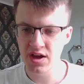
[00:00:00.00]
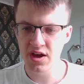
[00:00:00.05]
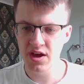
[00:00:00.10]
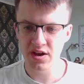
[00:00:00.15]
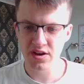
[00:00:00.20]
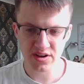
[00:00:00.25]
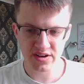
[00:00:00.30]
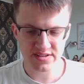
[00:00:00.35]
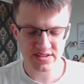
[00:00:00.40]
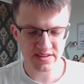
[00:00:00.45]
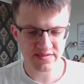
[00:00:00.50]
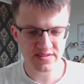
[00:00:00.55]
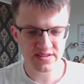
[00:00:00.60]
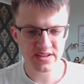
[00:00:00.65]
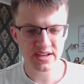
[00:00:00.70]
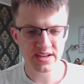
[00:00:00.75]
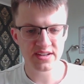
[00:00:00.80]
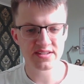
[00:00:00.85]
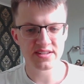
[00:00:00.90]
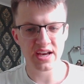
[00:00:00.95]
knight
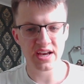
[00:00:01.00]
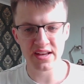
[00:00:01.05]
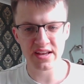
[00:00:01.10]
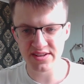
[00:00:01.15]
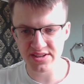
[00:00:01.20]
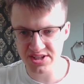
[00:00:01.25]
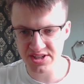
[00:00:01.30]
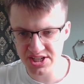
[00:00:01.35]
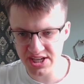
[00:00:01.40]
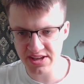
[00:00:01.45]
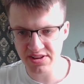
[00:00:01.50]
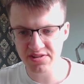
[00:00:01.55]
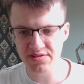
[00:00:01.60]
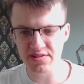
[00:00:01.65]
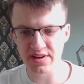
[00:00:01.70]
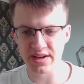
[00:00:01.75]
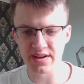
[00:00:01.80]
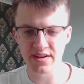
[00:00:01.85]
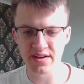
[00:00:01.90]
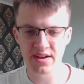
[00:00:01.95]
f6 and g3.